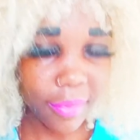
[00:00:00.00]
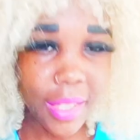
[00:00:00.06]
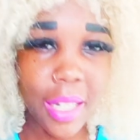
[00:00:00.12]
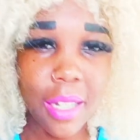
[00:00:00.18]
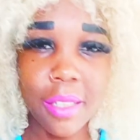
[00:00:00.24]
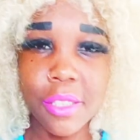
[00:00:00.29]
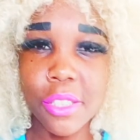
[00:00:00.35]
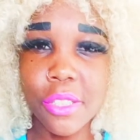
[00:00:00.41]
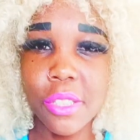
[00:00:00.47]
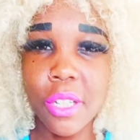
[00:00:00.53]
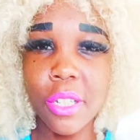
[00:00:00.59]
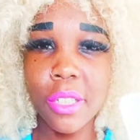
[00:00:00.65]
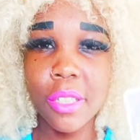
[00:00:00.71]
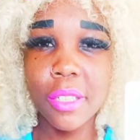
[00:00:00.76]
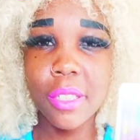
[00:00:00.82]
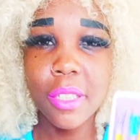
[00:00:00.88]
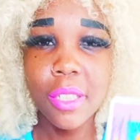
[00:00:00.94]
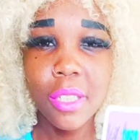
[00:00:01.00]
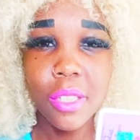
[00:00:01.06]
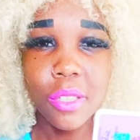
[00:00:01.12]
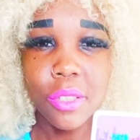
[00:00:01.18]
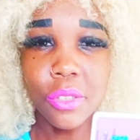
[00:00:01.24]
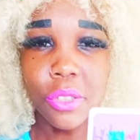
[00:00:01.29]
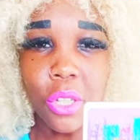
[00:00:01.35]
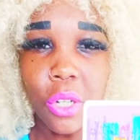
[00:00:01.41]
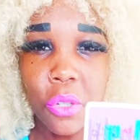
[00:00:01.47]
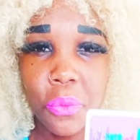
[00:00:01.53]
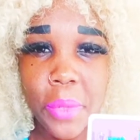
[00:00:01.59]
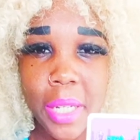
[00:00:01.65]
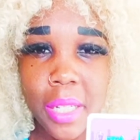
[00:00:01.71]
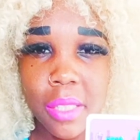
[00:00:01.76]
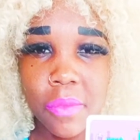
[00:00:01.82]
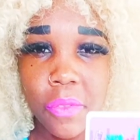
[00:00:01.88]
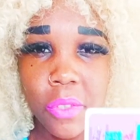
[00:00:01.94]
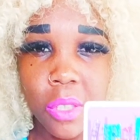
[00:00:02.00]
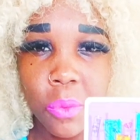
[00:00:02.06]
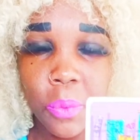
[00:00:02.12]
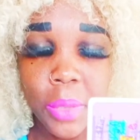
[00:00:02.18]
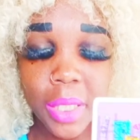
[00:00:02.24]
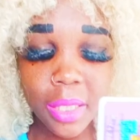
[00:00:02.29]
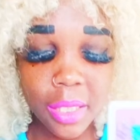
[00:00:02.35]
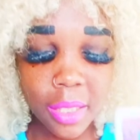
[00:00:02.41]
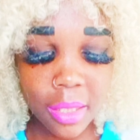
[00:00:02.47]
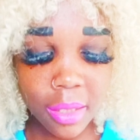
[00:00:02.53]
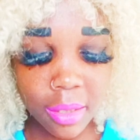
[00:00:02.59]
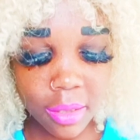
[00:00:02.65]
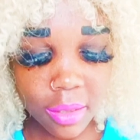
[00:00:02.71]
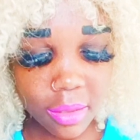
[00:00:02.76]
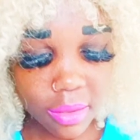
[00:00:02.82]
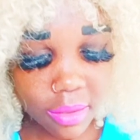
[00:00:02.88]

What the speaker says: I just heard no rest for the wicked.